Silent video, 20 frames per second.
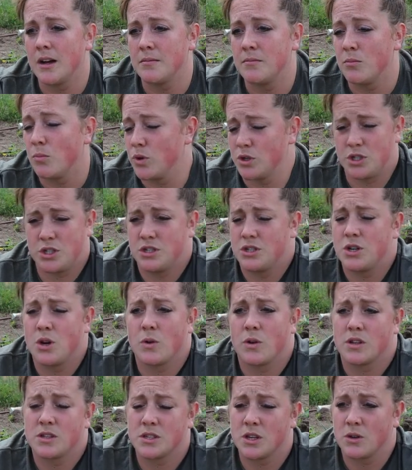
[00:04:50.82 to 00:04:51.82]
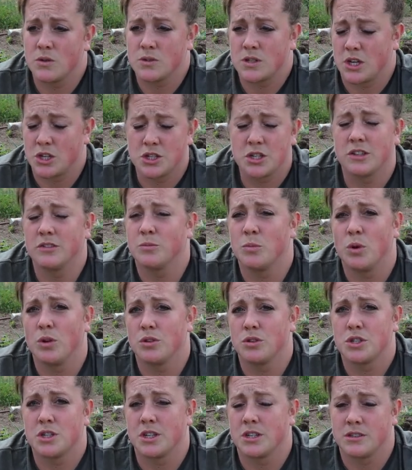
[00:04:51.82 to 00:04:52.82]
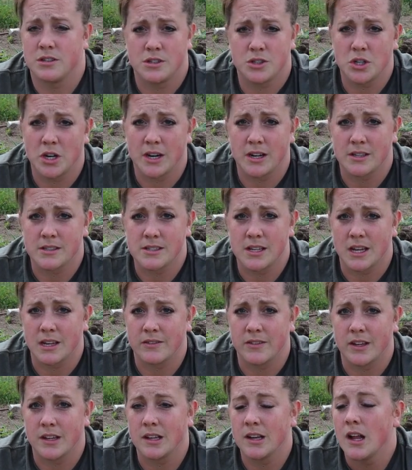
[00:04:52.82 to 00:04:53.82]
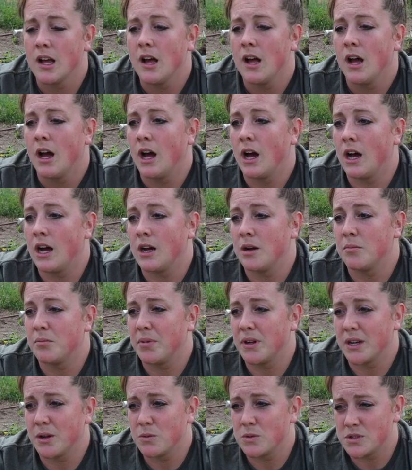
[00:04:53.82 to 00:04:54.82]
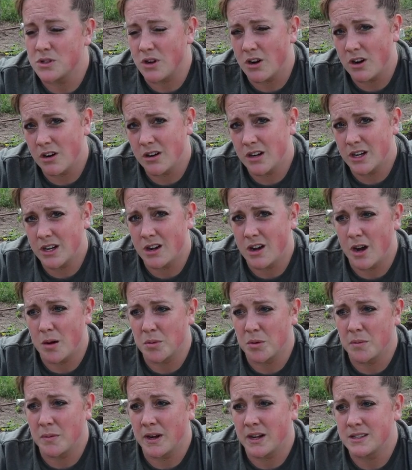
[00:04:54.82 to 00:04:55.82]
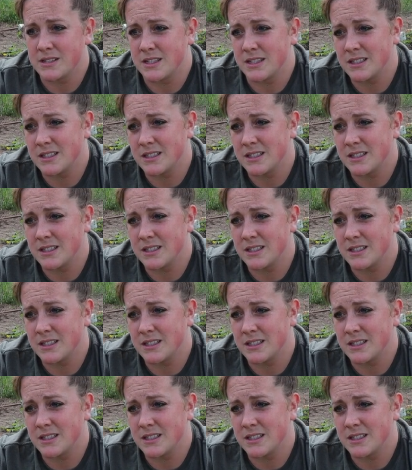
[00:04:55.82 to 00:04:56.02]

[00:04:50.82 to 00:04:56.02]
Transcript: which is no excuse. I should have mulched it to try and save it, but it was already compromised.